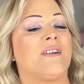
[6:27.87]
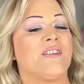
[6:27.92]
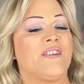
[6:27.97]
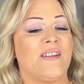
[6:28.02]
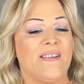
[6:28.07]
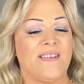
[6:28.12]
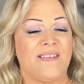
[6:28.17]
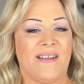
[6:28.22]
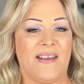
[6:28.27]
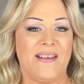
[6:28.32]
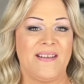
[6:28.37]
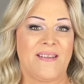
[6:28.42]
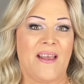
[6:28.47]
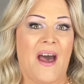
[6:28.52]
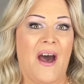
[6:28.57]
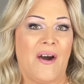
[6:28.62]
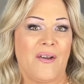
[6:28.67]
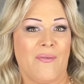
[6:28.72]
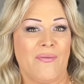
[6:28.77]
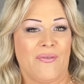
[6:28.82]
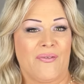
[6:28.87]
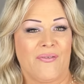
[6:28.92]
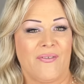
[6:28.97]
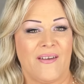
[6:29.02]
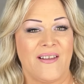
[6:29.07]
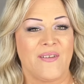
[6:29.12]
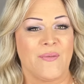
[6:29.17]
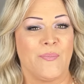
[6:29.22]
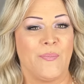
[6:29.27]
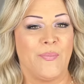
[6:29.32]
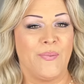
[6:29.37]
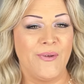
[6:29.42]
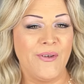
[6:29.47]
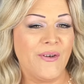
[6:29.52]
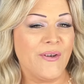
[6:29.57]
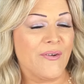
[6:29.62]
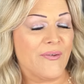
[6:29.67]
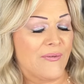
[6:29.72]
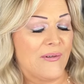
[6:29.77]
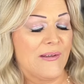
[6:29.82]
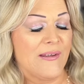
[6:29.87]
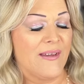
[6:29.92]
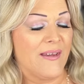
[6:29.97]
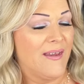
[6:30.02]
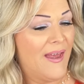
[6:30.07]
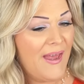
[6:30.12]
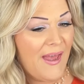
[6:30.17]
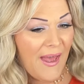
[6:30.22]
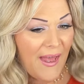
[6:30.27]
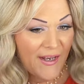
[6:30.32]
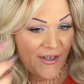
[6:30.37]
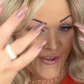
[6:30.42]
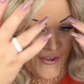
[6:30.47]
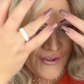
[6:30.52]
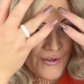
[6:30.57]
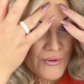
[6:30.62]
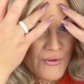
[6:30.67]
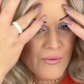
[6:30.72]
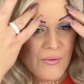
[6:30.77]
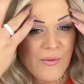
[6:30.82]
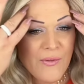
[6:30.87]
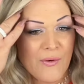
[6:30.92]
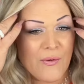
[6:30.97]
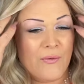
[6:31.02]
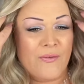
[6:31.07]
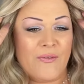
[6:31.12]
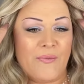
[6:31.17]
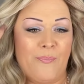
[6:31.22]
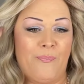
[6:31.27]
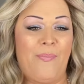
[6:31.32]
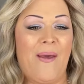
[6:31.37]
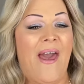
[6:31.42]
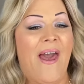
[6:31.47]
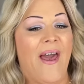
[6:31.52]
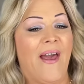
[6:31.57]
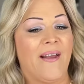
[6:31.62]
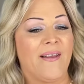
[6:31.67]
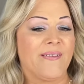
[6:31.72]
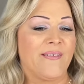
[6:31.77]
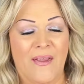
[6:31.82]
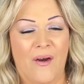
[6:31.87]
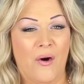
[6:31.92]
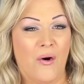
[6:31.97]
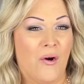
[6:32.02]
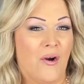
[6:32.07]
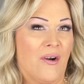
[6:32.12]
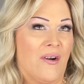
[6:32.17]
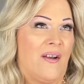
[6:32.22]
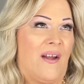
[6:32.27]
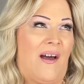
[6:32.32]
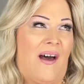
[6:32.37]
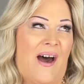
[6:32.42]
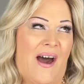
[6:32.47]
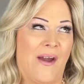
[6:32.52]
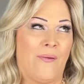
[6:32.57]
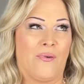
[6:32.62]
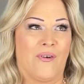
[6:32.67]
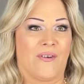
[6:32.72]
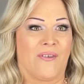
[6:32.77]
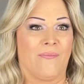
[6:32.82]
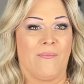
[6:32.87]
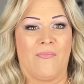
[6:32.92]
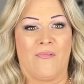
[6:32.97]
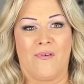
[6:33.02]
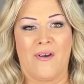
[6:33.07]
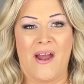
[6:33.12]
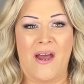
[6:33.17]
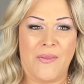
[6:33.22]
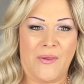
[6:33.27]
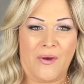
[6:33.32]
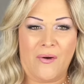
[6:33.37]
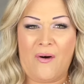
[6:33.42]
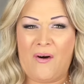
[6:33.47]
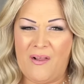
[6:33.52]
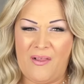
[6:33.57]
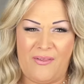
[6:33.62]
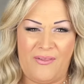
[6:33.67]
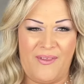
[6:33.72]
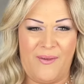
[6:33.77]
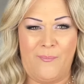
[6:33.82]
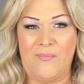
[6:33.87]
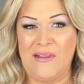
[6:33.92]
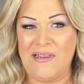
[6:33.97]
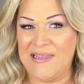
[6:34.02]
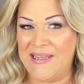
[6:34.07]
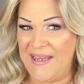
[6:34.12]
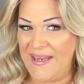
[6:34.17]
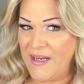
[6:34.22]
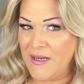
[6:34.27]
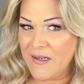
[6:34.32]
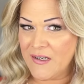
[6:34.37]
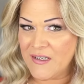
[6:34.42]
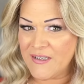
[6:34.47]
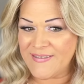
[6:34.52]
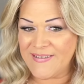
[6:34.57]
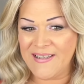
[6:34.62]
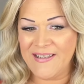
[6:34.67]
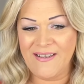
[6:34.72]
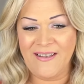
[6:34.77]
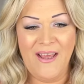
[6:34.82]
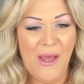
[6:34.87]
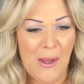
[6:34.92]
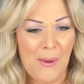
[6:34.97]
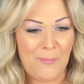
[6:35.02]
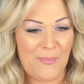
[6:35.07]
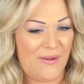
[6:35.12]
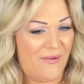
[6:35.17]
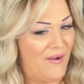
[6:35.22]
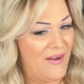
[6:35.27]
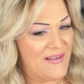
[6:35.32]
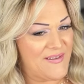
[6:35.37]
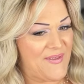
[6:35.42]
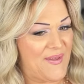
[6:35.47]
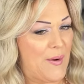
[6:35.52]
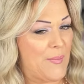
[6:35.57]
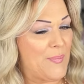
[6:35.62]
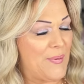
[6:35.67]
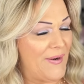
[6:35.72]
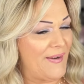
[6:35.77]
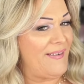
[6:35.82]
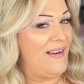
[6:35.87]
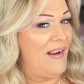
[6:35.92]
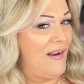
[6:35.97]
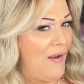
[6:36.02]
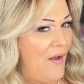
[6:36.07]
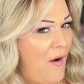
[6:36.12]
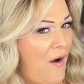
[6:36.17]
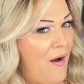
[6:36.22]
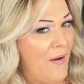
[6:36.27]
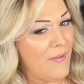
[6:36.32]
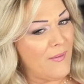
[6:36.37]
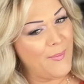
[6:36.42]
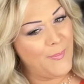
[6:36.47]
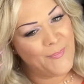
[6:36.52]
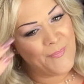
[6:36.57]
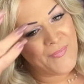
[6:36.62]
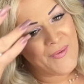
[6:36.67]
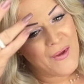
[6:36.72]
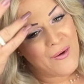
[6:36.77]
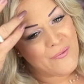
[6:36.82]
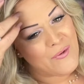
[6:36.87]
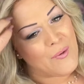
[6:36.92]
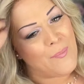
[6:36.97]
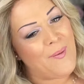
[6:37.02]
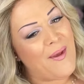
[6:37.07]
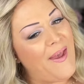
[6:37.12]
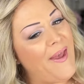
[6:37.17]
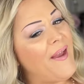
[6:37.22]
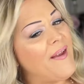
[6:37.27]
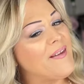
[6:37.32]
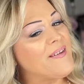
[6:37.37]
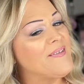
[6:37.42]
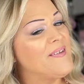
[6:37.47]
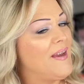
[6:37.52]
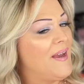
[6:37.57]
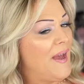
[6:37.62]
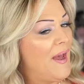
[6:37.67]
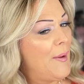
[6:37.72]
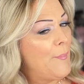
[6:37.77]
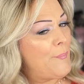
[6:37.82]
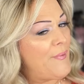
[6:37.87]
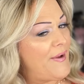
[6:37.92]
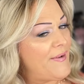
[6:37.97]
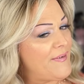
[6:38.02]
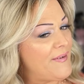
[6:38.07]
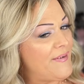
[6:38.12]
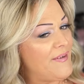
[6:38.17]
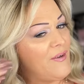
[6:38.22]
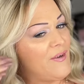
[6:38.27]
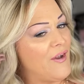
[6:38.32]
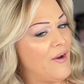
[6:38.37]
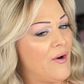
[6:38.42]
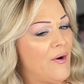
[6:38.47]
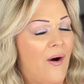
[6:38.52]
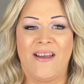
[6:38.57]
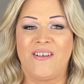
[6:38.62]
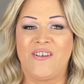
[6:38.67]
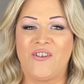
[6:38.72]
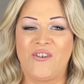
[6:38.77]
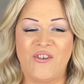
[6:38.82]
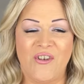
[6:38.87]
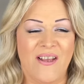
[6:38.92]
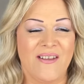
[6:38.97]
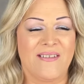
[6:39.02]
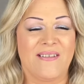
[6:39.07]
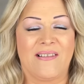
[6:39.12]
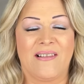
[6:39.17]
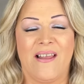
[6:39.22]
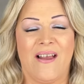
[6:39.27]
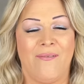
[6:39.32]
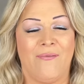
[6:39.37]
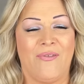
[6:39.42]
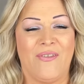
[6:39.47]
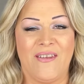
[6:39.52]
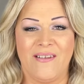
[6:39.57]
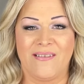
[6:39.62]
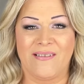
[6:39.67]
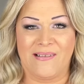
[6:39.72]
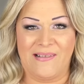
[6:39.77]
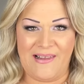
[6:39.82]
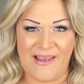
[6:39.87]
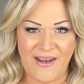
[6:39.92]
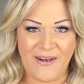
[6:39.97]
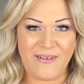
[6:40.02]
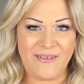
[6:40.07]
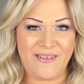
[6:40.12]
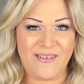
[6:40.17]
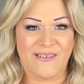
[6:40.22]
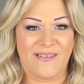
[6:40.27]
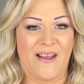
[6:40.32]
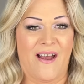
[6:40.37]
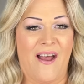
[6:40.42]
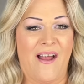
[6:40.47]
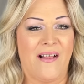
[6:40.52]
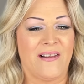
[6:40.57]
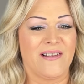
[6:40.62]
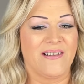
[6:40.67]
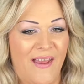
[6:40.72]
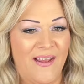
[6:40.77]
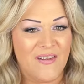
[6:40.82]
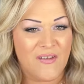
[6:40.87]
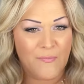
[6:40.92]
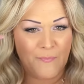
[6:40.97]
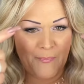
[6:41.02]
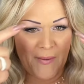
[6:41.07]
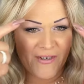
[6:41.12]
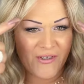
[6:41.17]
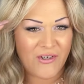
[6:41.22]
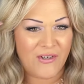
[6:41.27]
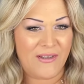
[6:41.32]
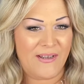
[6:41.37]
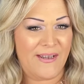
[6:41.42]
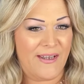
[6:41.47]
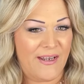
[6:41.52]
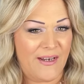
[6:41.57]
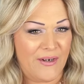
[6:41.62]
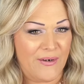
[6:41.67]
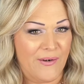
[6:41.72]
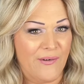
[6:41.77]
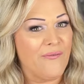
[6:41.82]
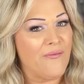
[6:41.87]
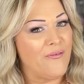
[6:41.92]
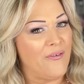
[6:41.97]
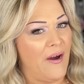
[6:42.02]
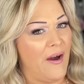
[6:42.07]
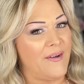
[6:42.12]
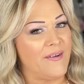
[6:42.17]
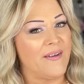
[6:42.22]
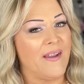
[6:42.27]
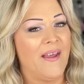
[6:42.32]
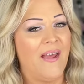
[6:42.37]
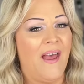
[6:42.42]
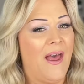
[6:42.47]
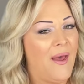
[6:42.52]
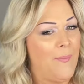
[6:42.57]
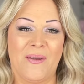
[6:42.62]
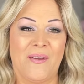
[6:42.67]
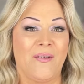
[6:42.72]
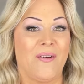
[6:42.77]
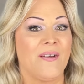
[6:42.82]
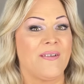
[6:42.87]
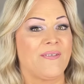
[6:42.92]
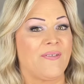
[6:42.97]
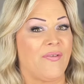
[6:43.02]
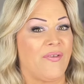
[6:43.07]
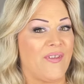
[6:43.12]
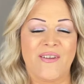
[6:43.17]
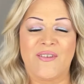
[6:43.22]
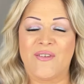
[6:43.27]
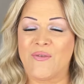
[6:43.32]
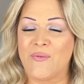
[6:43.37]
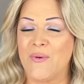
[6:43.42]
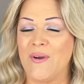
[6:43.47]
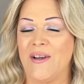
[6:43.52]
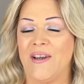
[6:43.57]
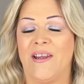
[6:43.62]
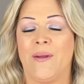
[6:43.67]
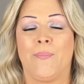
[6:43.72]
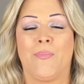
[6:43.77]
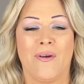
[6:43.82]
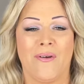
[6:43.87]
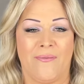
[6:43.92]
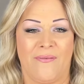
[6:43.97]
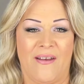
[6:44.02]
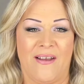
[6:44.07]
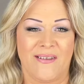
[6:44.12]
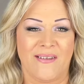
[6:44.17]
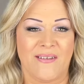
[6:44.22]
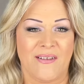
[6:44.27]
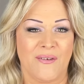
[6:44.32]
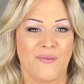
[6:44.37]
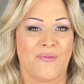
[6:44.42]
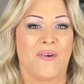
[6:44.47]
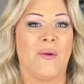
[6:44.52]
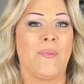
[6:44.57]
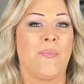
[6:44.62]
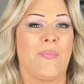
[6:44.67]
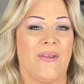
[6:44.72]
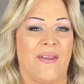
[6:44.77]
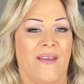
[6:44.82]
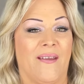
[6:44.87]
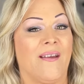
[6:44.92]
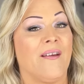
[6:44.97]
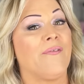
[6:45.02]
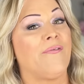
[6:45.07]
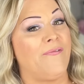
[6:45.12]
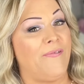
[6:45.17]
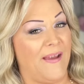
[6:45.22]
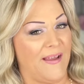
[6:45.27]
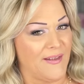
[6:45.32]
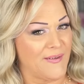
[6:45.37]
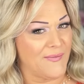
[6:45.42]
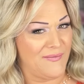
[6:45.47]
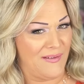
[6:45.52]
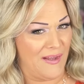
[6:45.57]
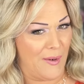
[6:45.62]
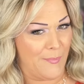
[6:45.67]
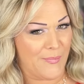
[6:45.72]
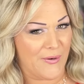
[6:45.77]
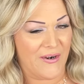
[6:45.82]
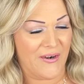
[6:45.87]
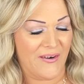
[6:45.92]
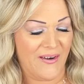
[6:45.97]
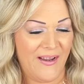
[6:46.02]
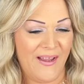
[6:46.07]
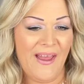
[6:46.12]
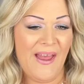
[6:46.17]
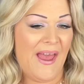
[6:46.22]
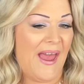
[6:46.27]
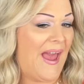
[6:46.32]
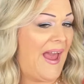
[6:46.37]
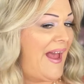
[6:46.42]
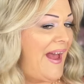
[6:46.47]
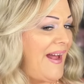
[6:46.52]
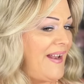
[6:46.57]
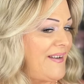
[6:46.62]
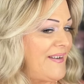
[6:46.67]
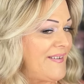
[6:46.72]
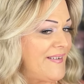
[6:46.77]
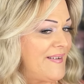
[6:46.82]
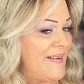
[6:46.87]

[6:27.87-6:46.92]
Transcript: She stays out of the face beautifully due to those bangs, or I would rather call them layers because they're pretty long for bangs. But you know, I just love these layered styles, especially here in front, because this really prevents it from being a face flopper. And